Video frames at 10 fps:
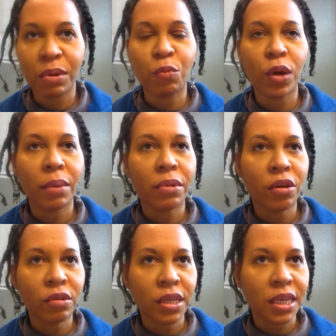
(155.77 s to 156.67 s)
but what I'm
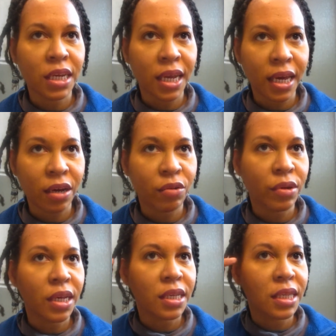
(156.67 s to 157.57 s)
noticing now
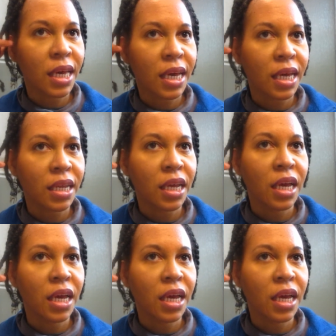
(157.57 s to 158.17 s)
is that